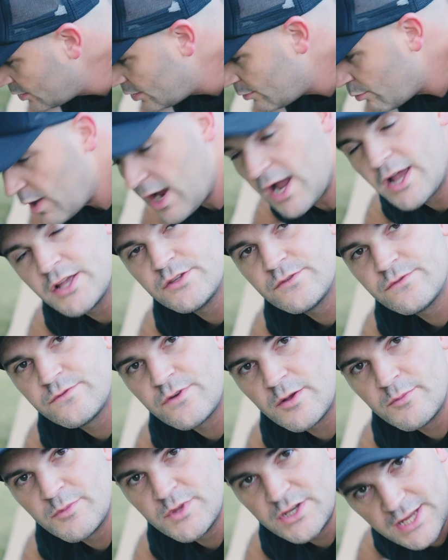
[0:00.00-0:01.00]
Brackets
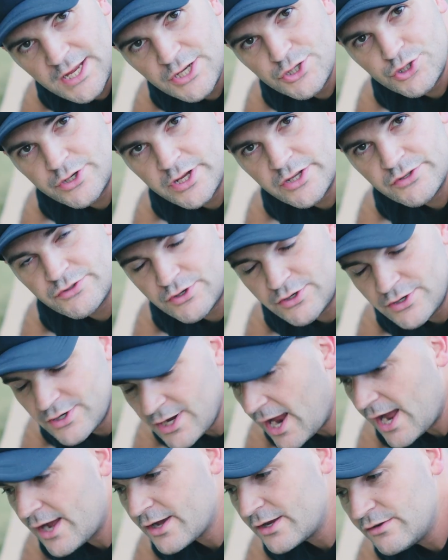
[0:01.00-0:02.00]
from the Naturnest are
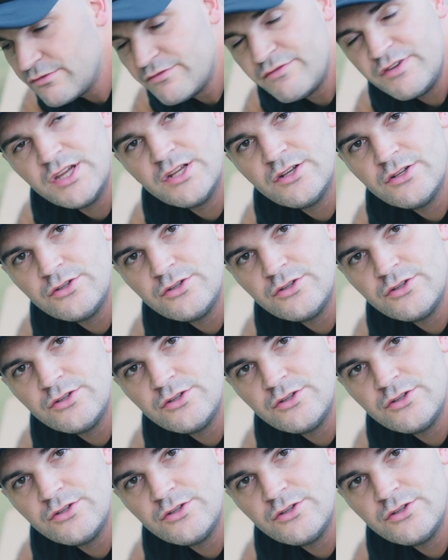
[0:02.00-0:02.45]
not going to fit